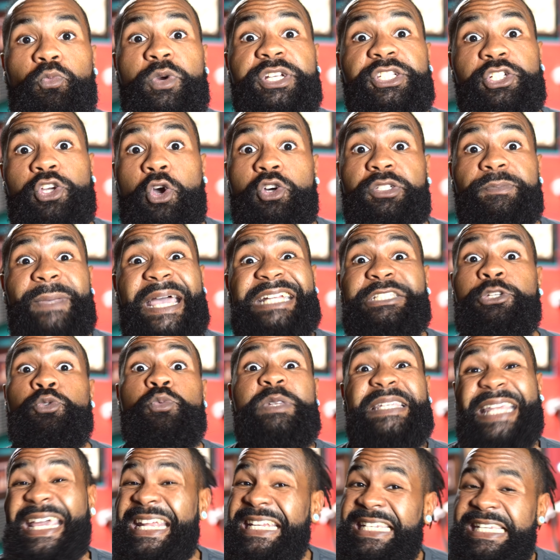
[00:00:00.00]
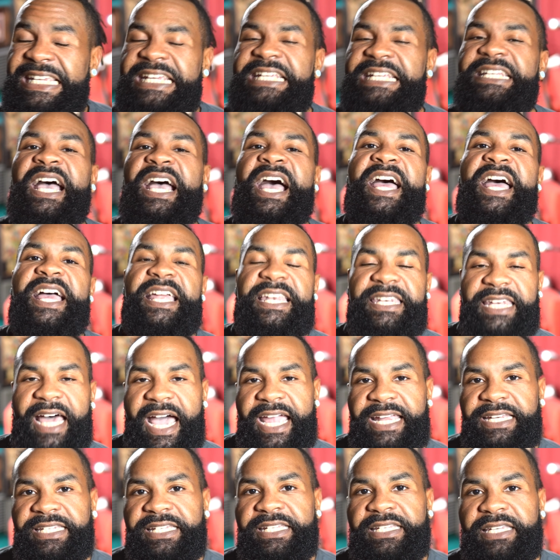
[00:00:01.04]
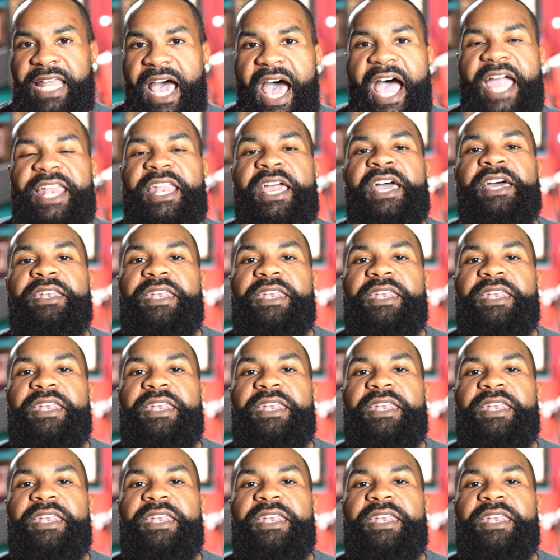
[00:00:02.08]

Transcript: which goes back to 1999.